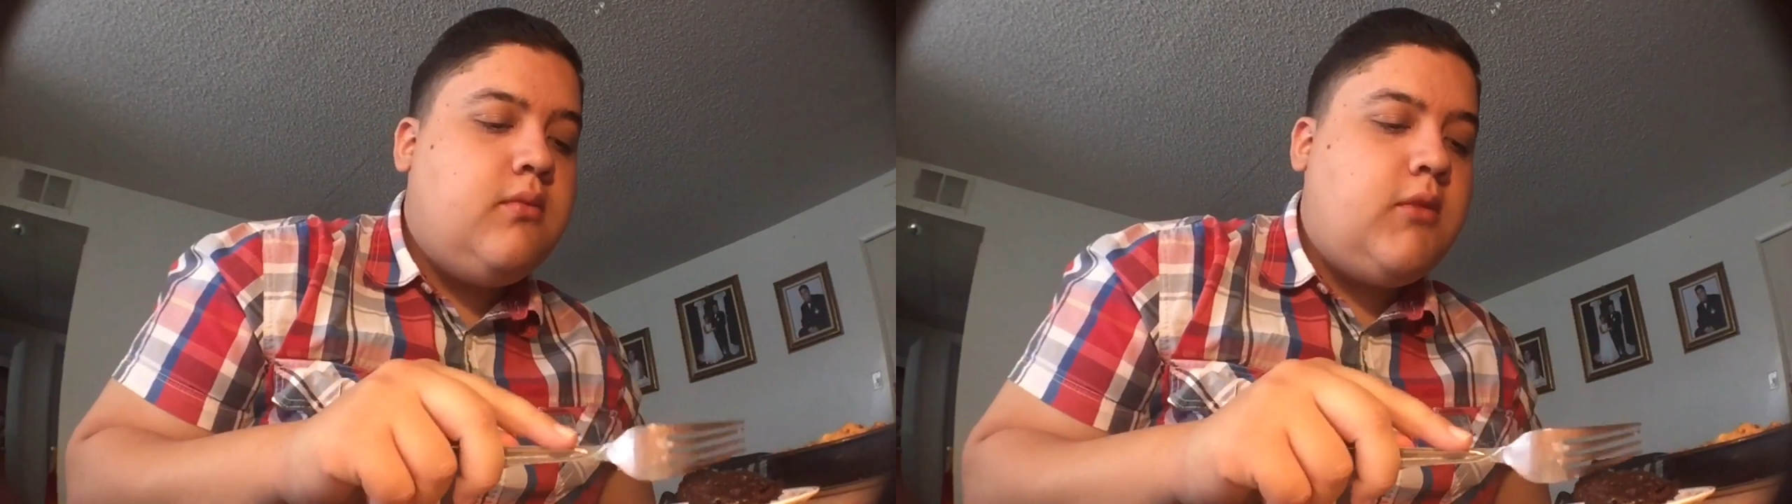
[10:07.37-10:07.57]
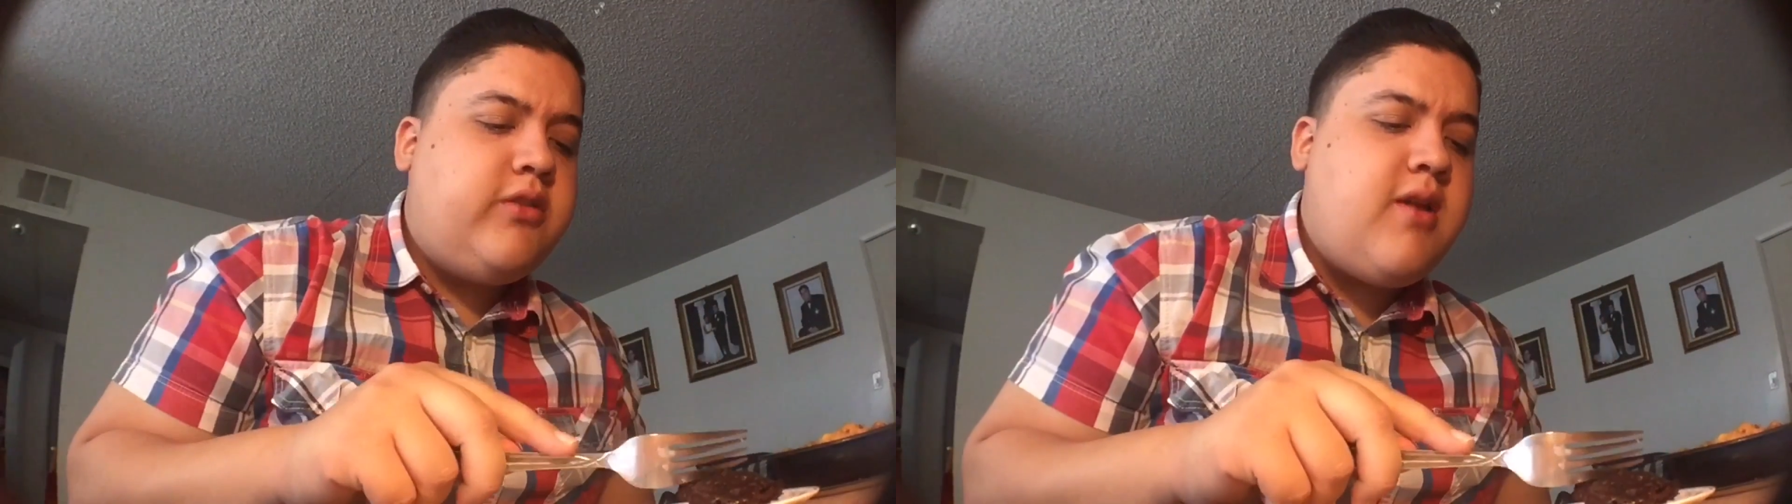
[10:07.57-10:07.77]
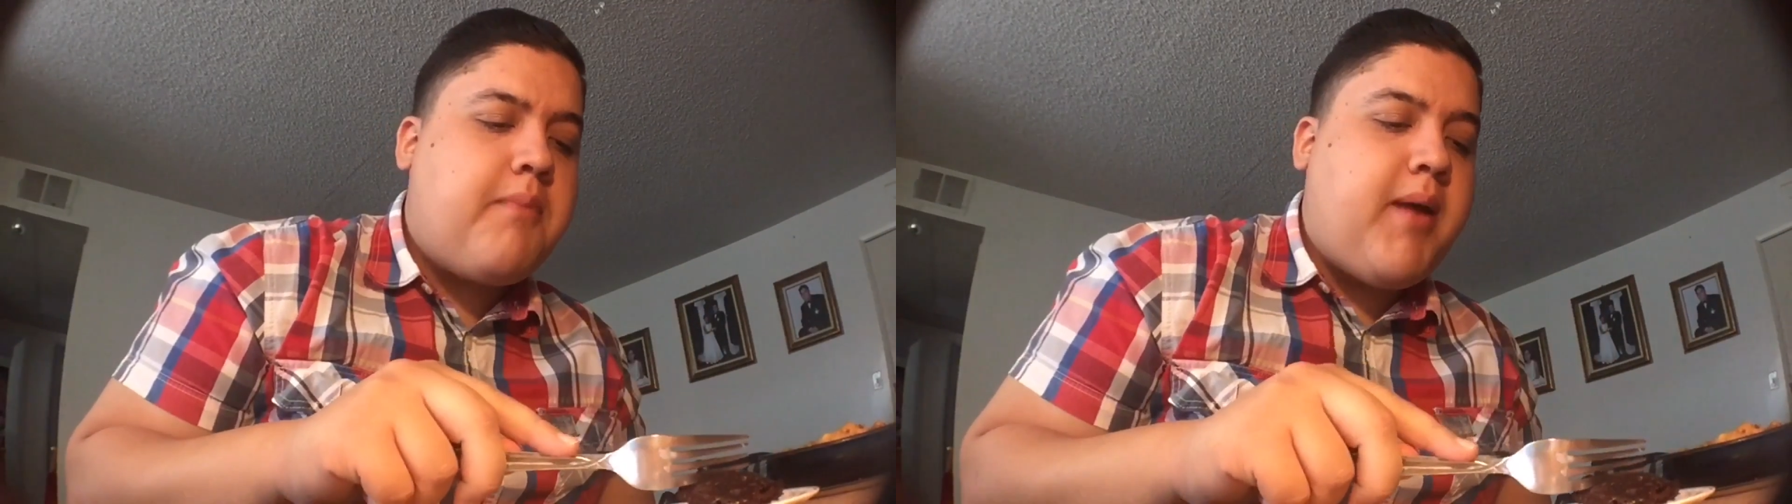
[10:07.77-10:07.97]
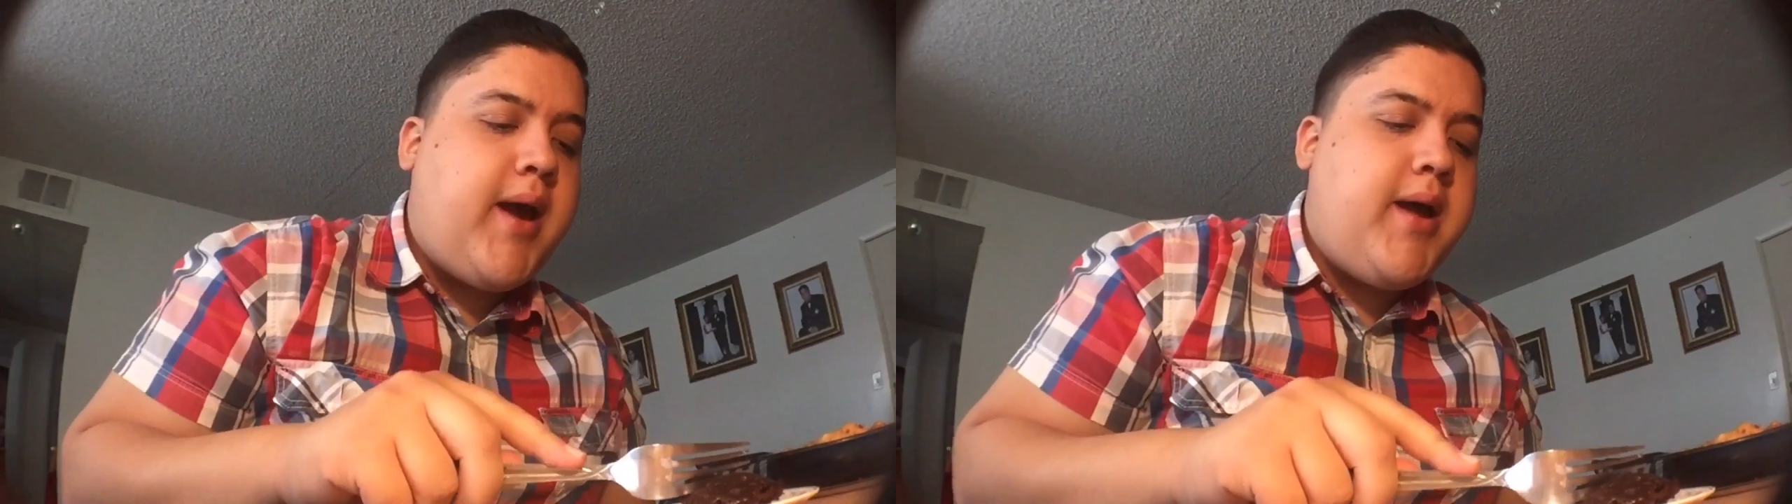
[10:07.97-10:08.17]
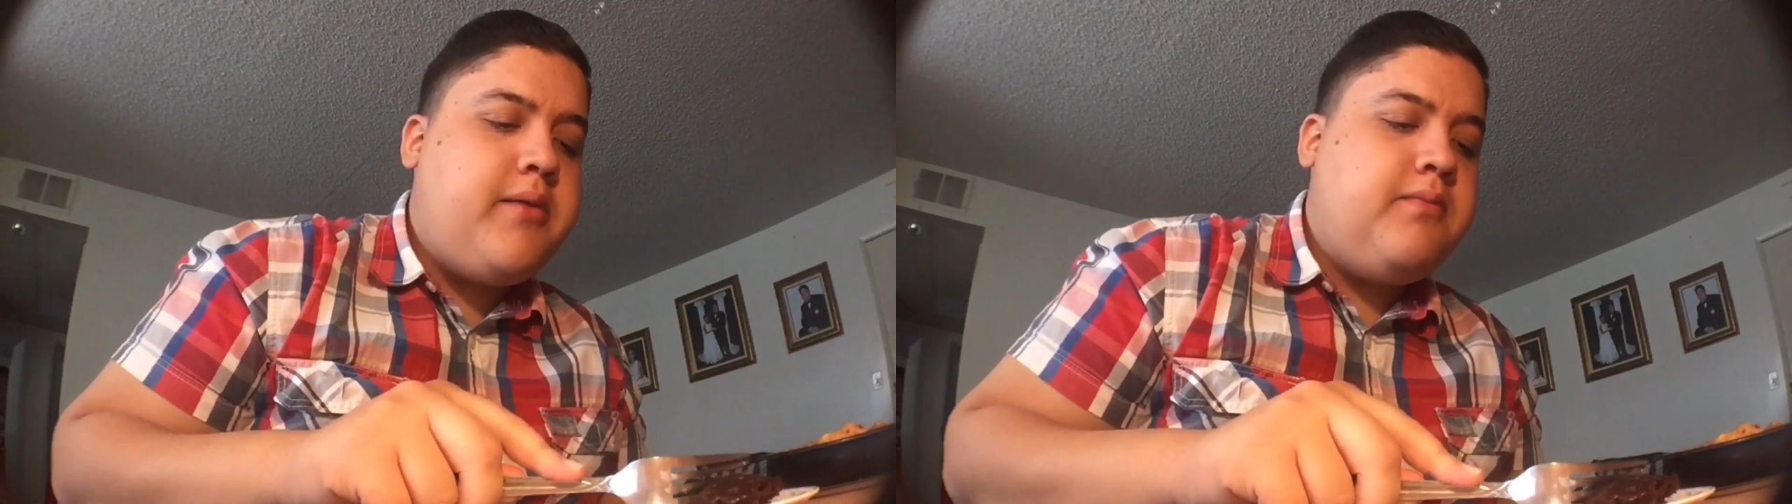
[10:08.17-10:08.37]
It's not
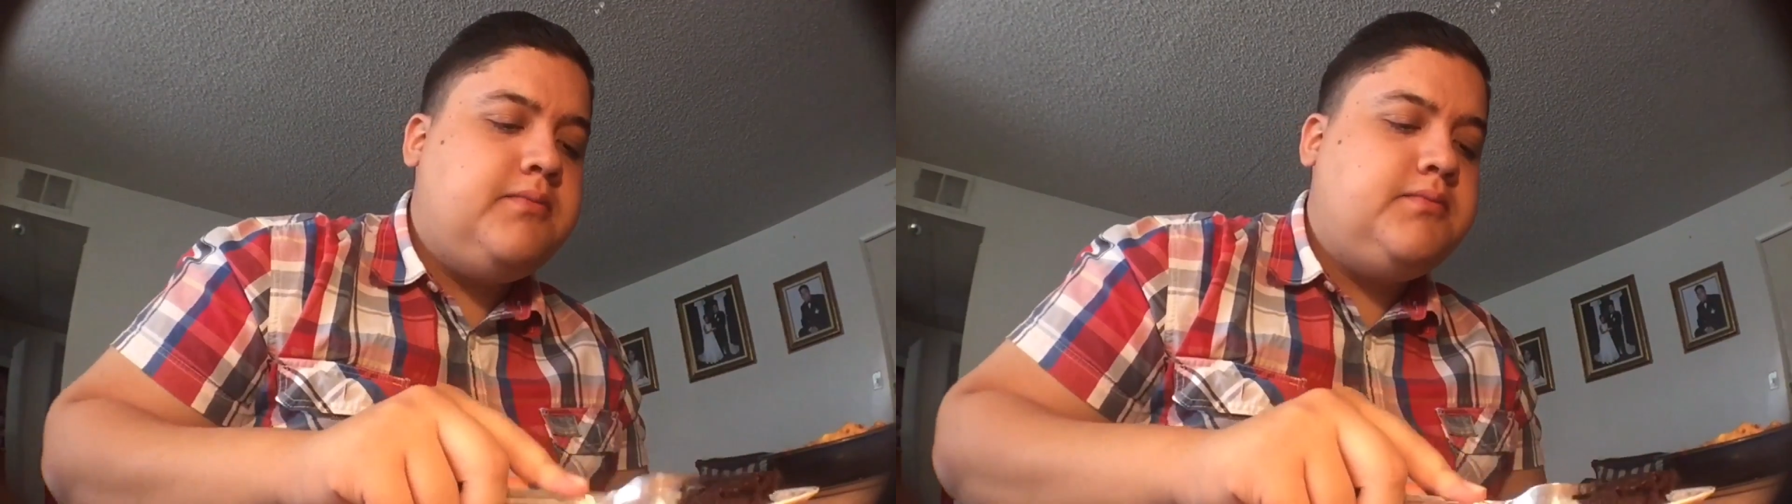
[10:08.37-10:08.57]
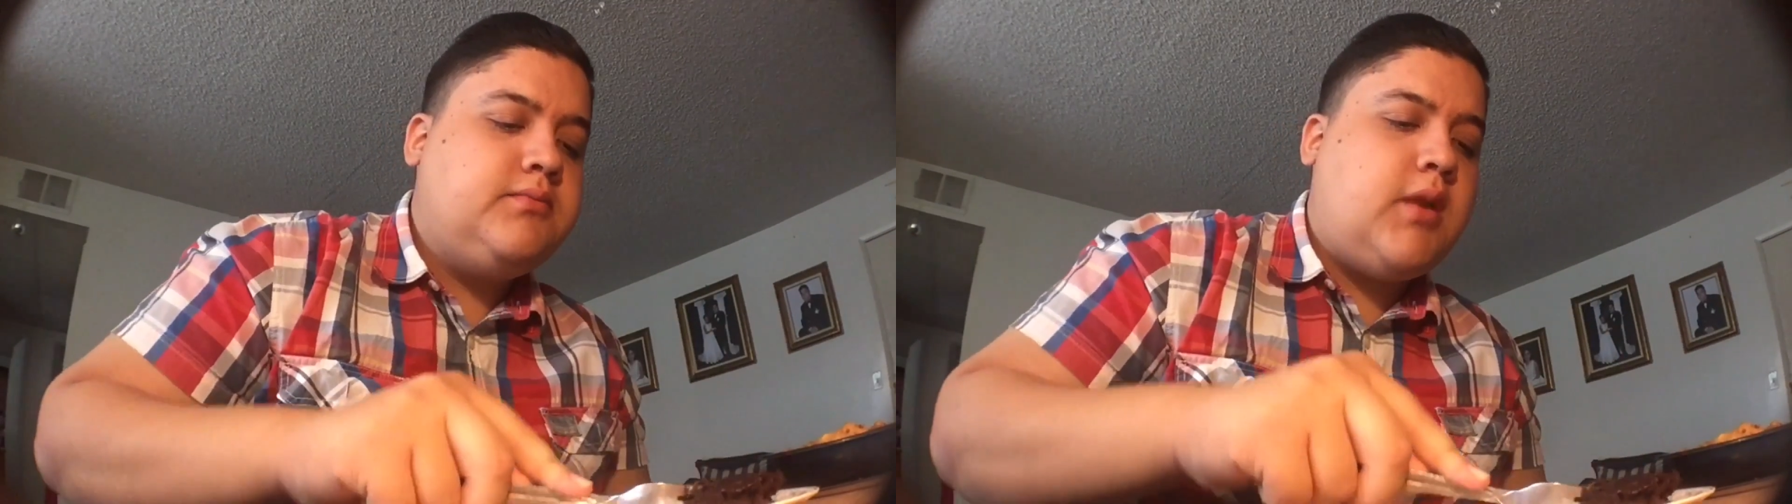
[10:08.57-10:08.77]
bad. I'm